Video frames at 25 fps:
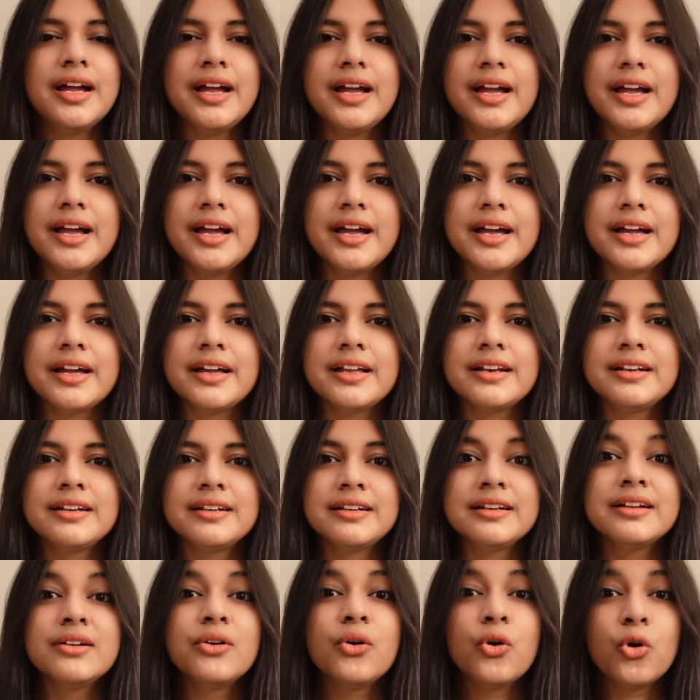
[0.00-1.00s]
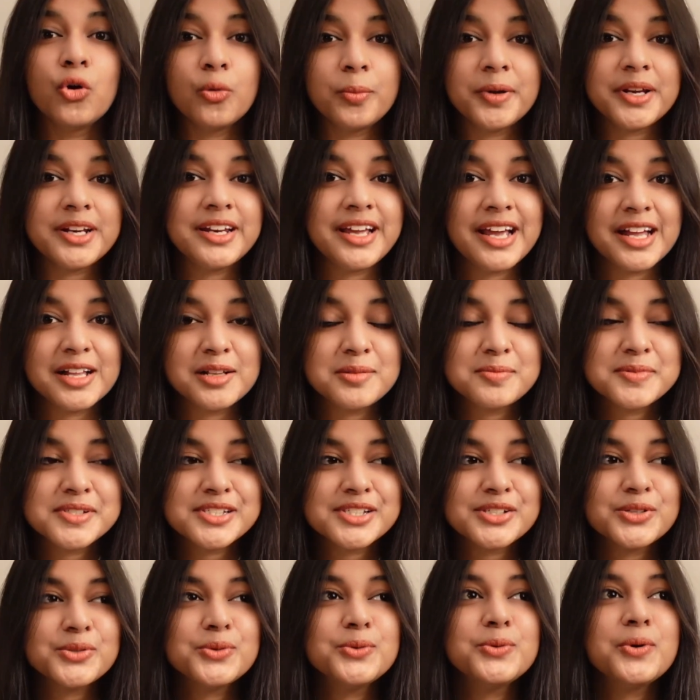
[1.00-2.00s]
and hope it helps
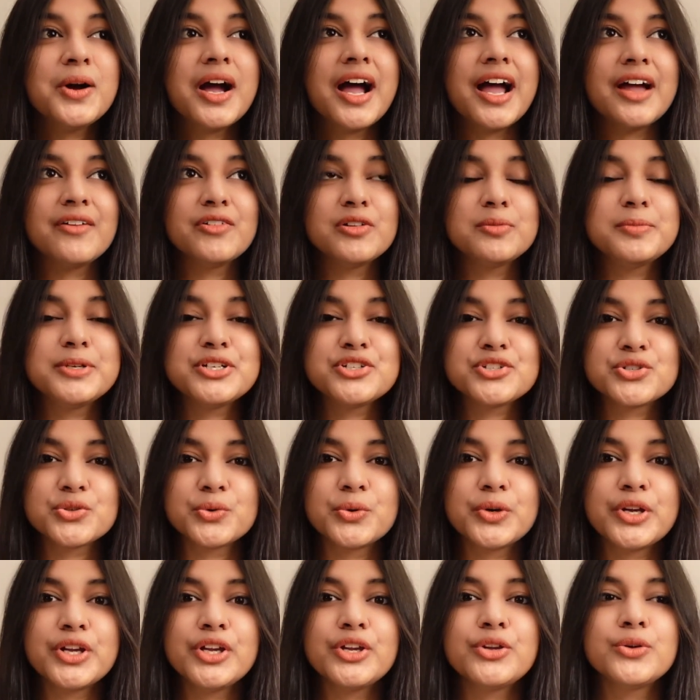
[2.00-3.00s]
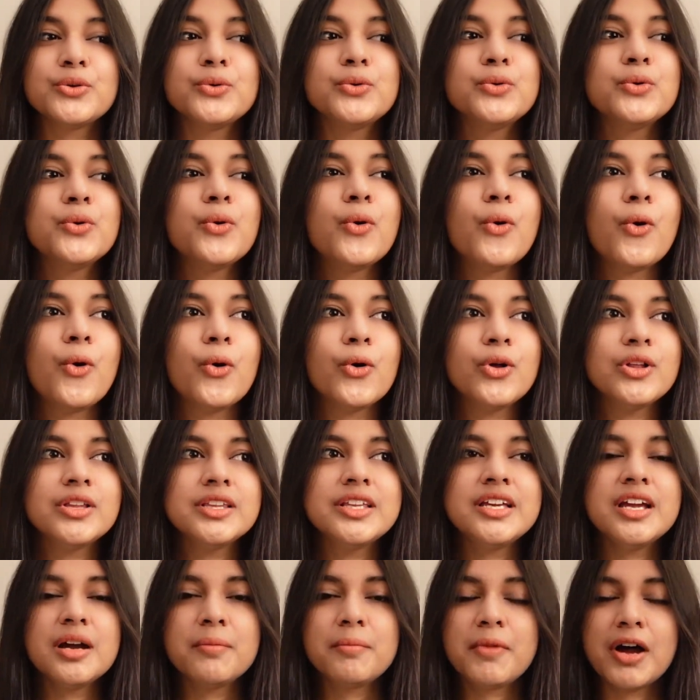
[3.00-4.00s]
you. I will be showing you all
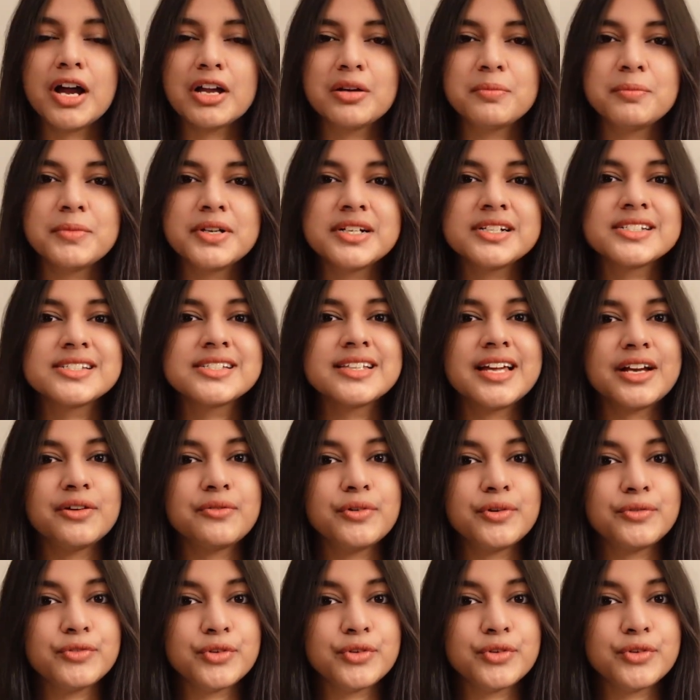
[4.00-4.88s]
the apartments that we